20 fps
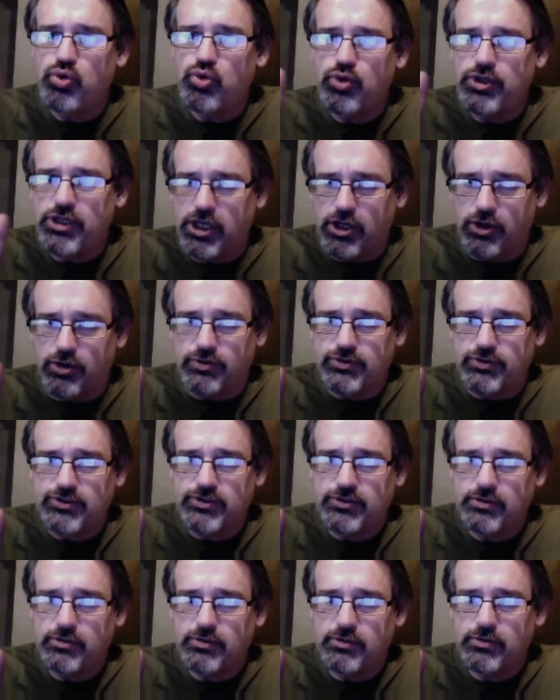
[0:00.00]
years,
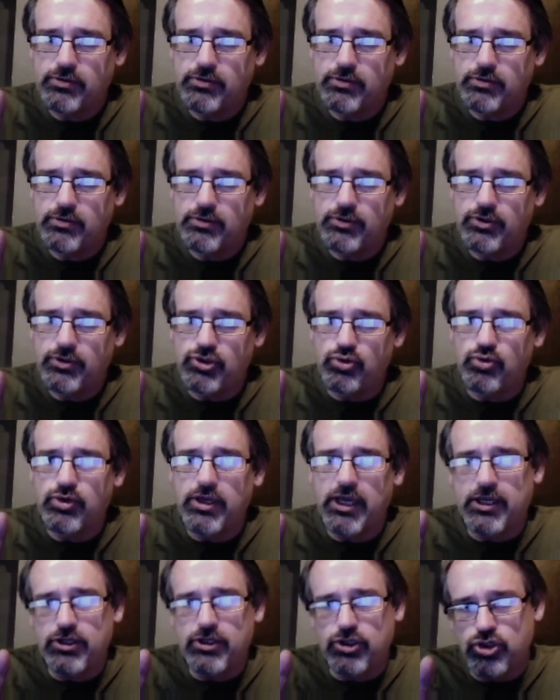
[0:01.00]
you
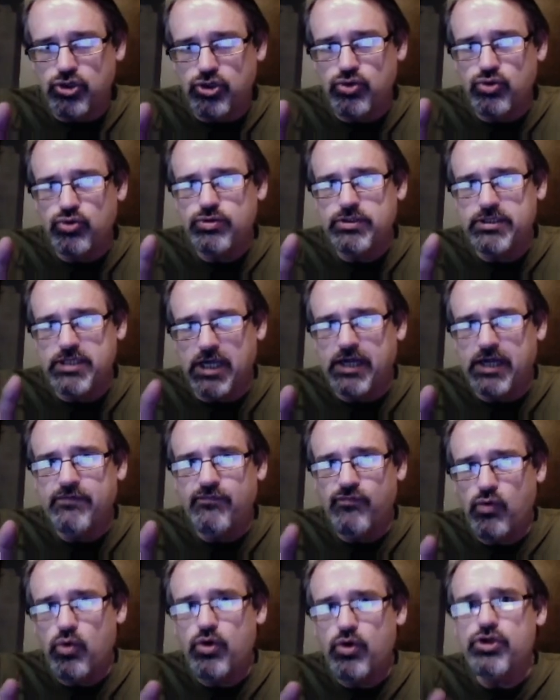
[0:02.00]
get new
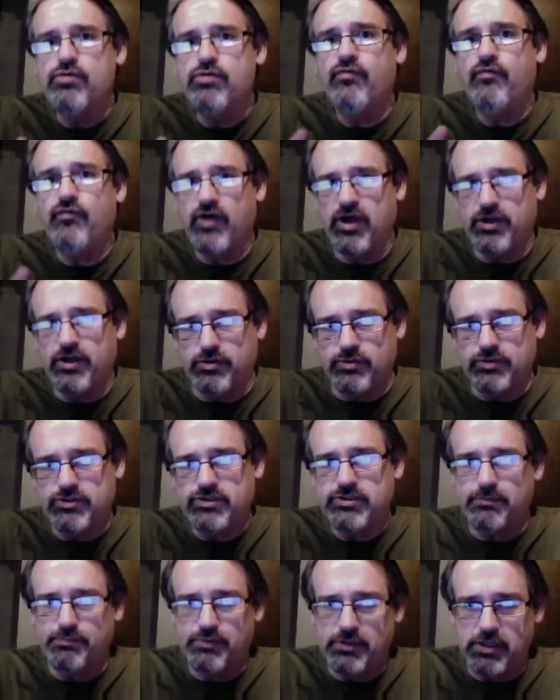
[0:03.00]
done-for-you funnels
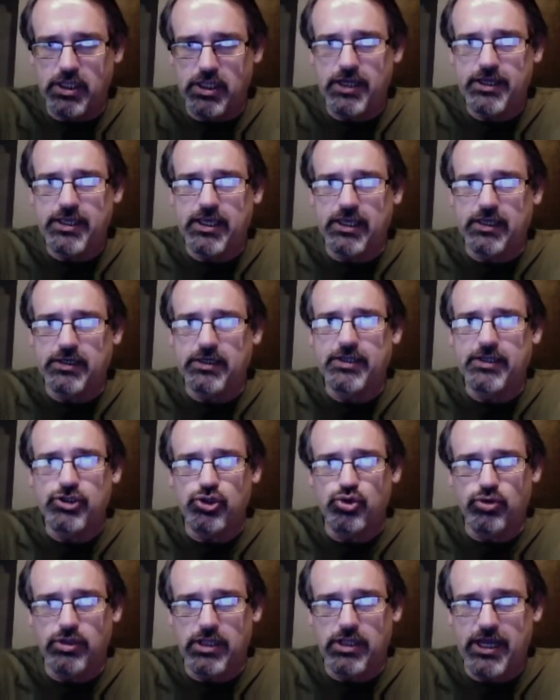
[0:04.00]
to plug in and
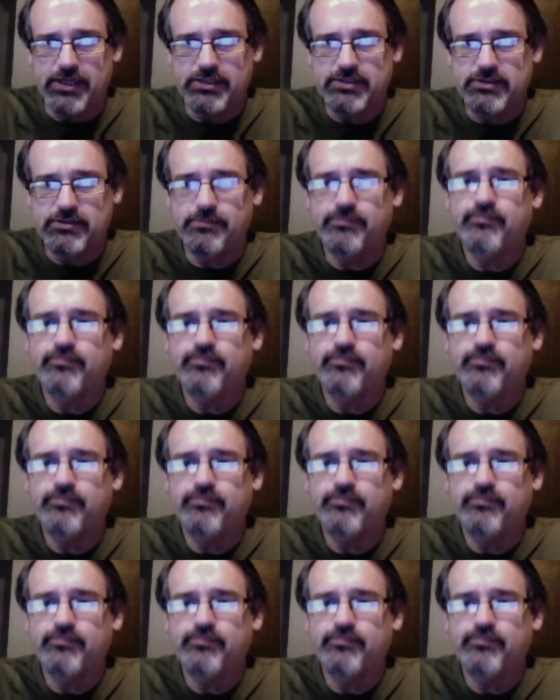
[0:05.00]
utilize.